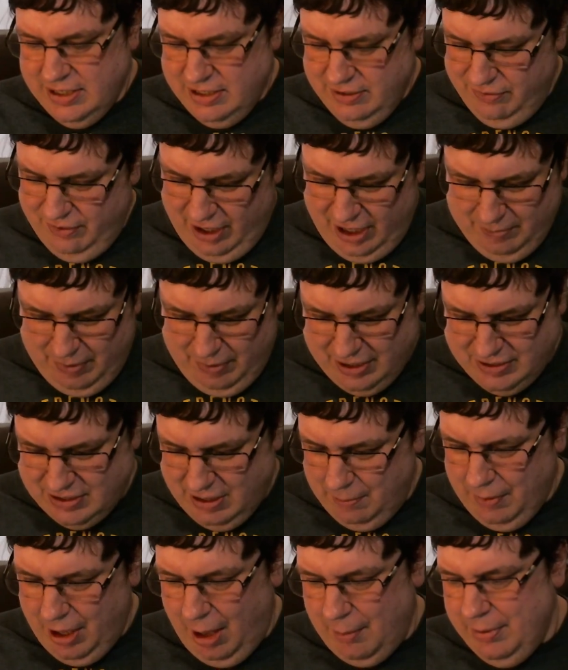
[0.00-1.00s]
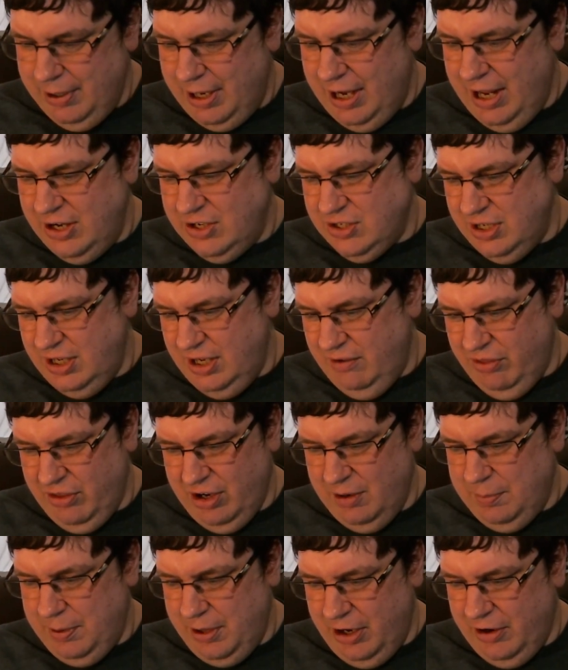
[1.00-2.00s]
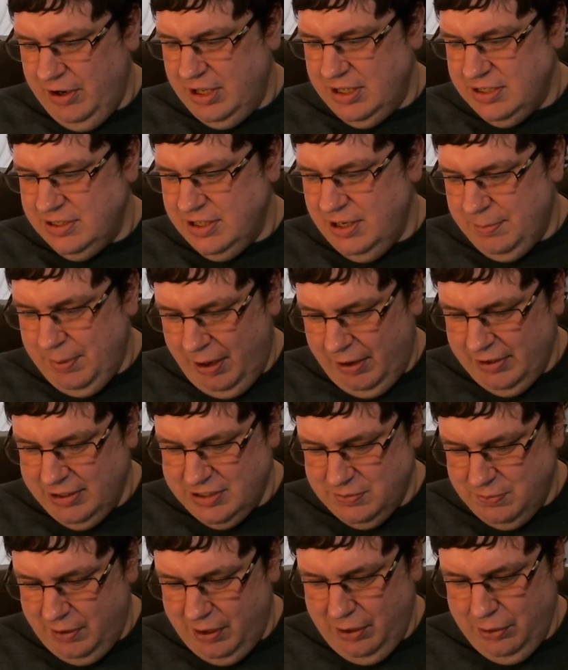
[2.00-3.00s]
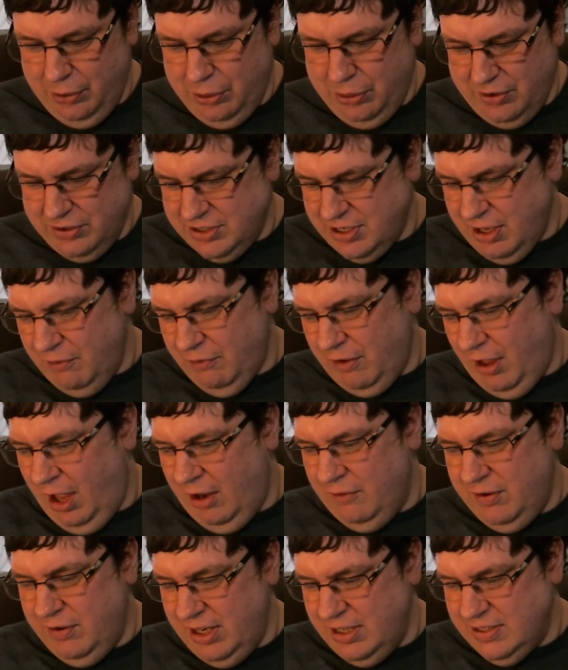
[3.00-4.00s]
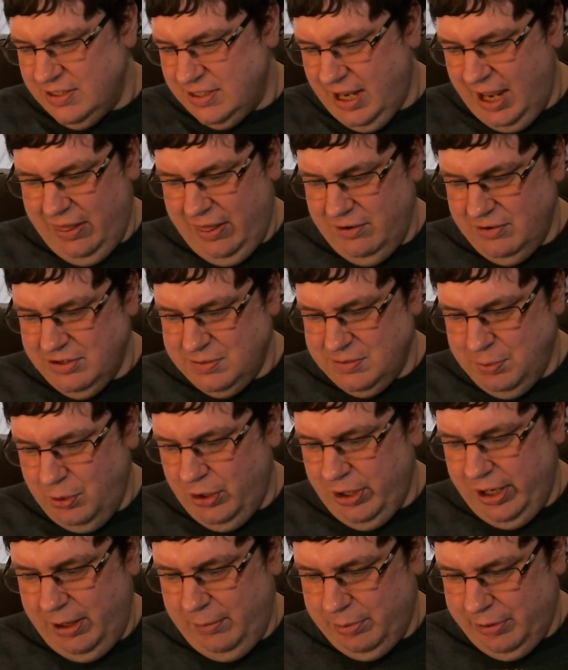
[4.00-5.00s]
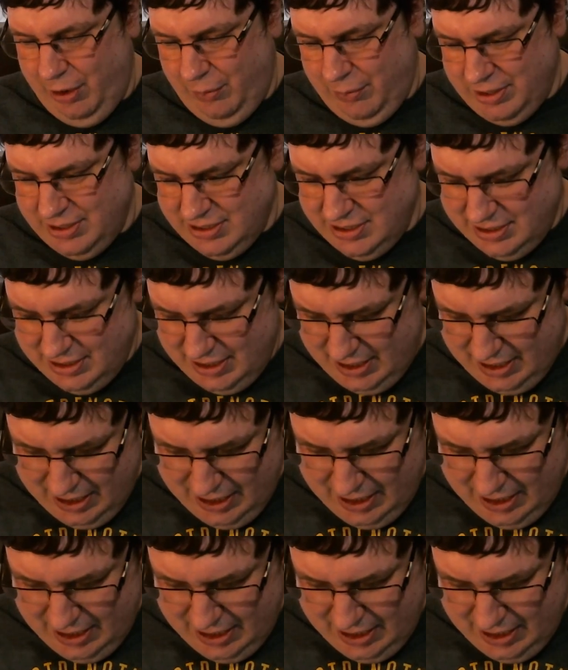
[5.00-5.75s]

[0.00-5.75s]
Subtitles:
defined by some combination of their appearance, their parents' wealth, their self-confidence, and their sporting prowess.